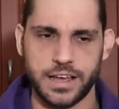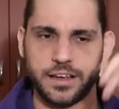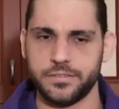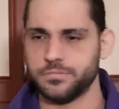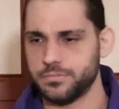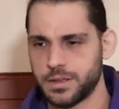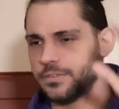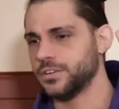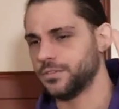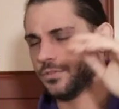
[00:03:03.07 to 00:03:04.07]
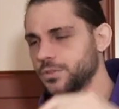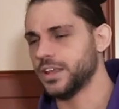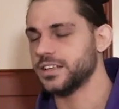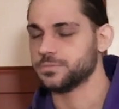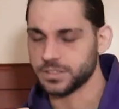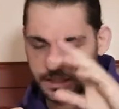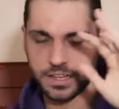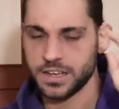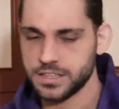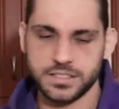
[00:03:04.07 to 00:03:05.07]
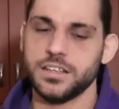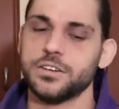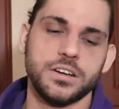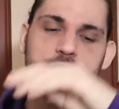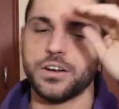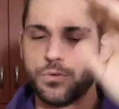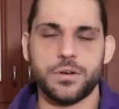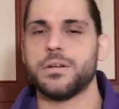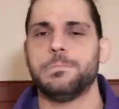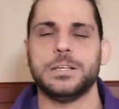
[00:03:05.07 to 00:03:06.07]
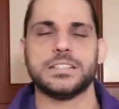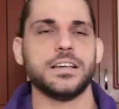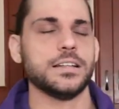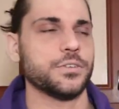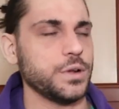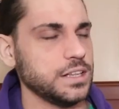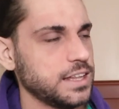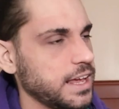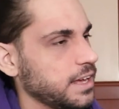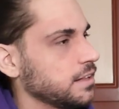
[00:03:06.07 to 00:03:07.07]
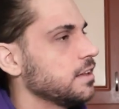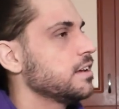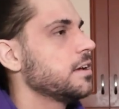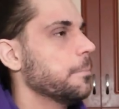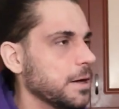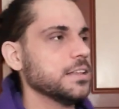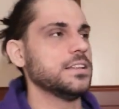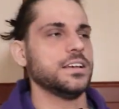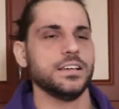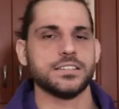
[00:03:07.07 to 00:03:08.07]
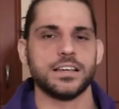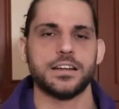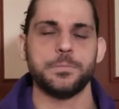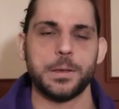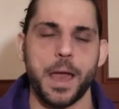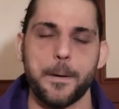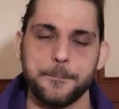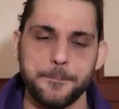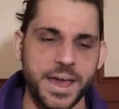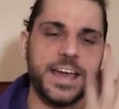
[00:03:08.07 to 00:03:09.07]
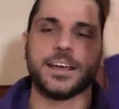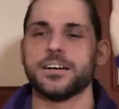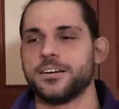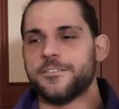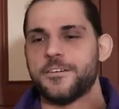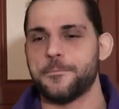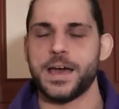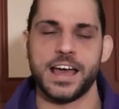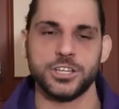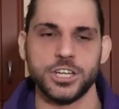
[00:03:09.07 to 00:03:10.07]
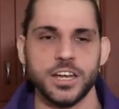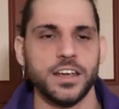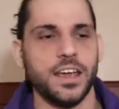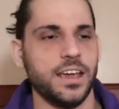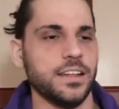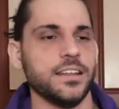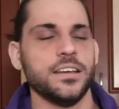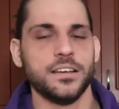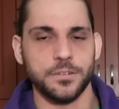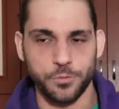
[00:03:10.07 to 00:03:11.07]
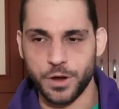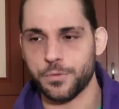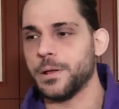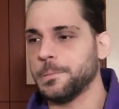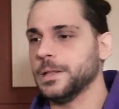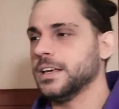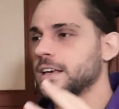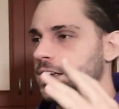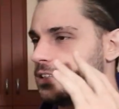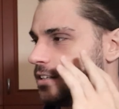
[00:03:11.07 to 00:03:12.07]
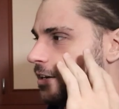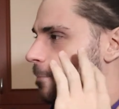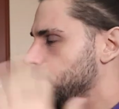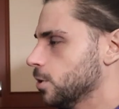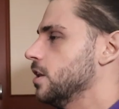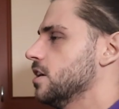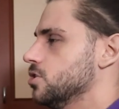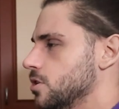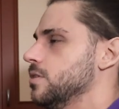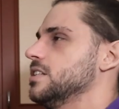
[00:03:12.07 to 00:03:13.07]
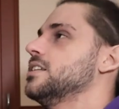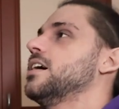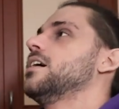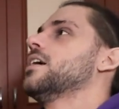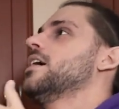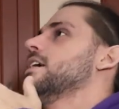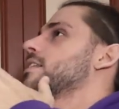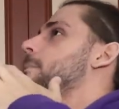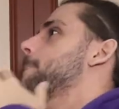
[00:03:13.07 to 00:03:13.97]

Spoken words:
after a few days, but still, Rhea Ripley is gonna retain. But it's gonna be a banger of a match, and Rhea Ripley is gonna put Zoey Stark in the